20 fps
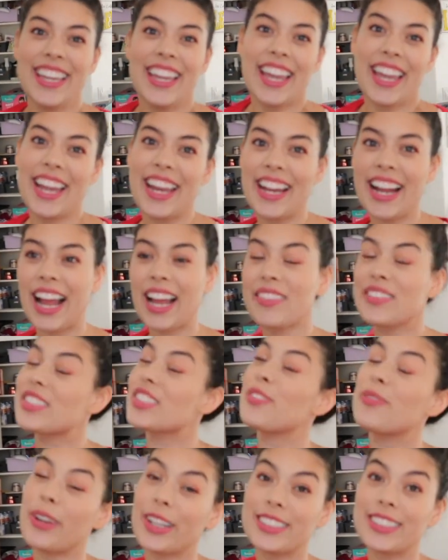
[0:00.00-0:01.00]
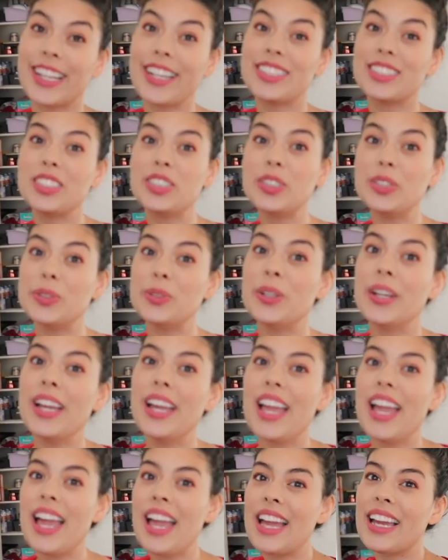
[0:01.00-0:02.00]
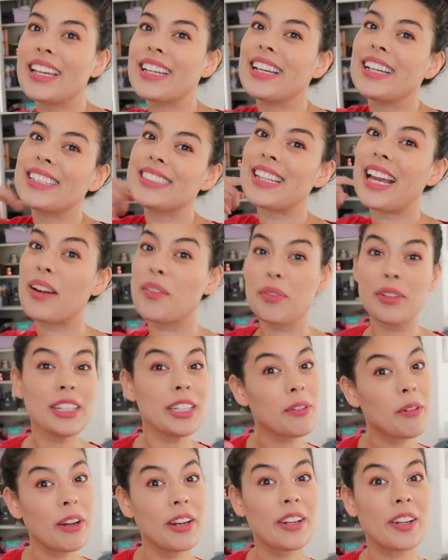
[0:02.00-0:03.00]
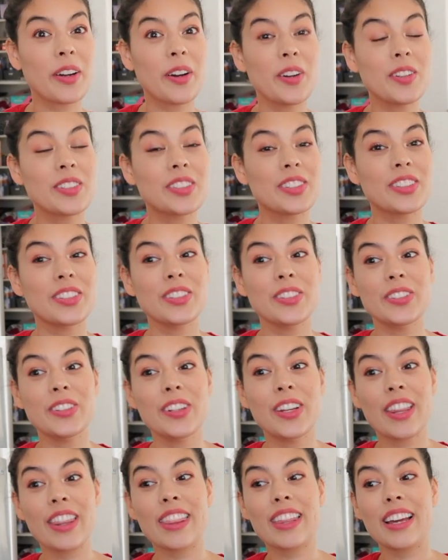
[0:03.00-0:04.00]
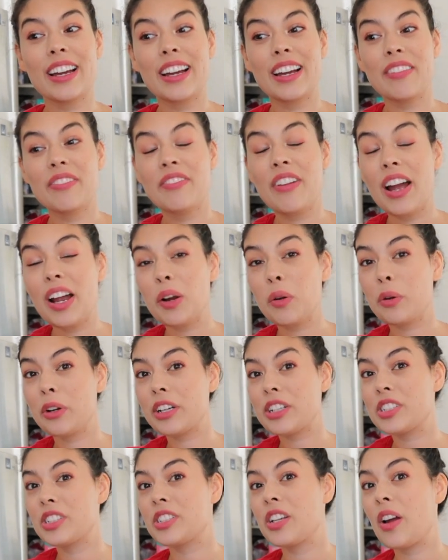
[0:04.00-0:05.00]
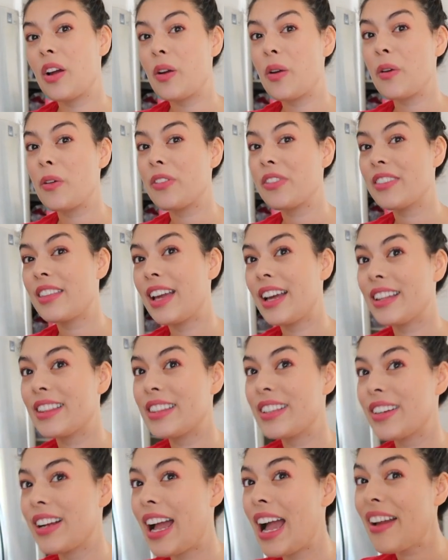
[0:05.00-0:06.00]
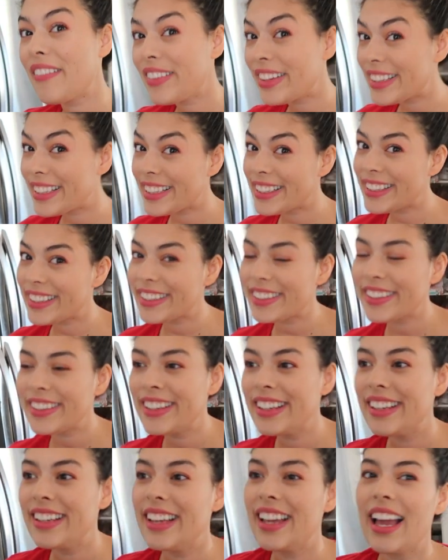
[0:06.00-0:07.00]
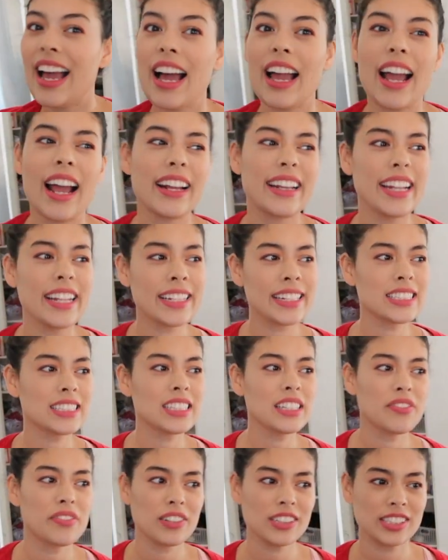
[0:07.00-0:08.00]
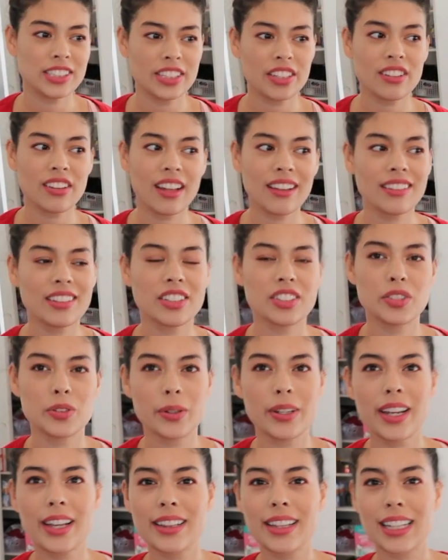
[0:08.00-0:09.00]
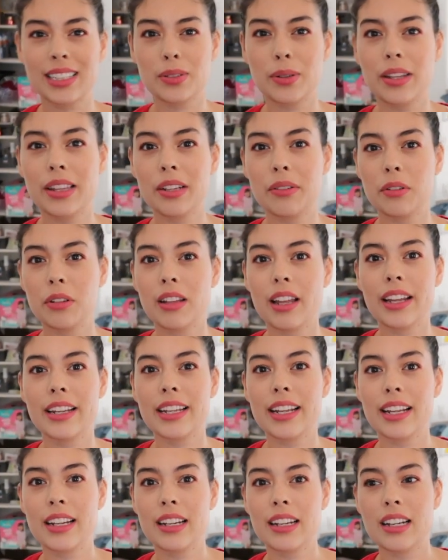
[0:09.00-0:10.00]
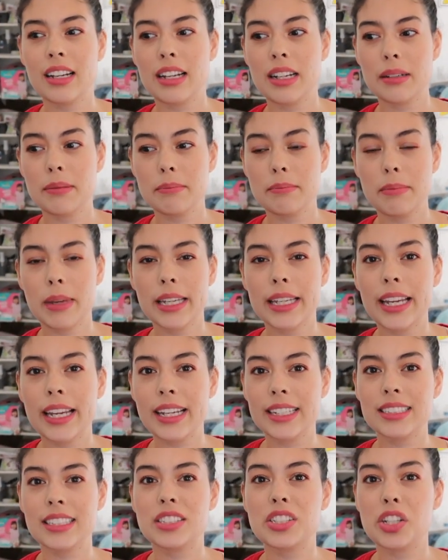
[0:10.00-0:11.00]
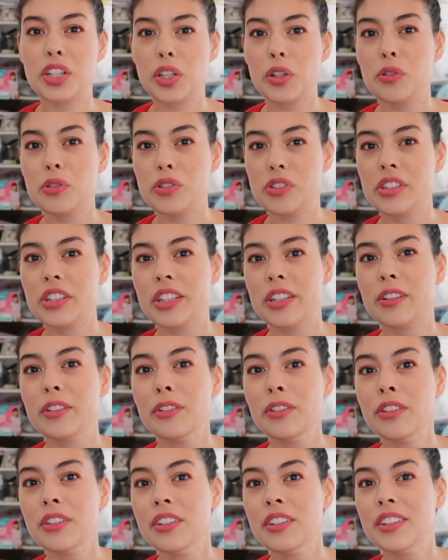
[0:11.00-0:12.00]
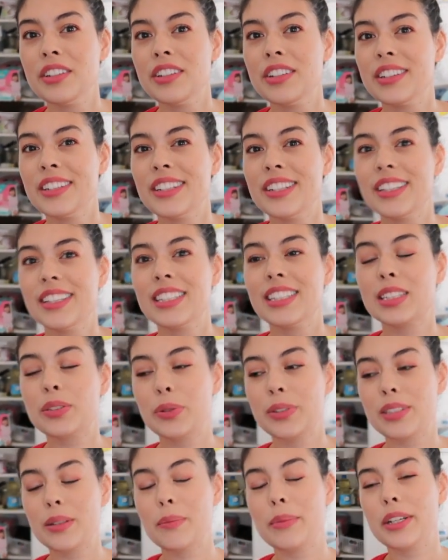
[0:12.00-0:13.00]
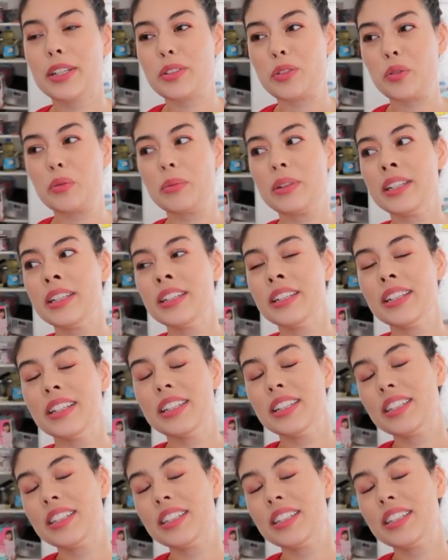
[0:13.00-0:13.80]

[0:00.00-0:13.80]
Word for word: Yay. And I'm super excited too because I really want to go to the fireworks show that they're mm. having here. I think it's the first year that they're doing it. That's why they were like um, making it such a huge deal. Okay. Is what somebody told me.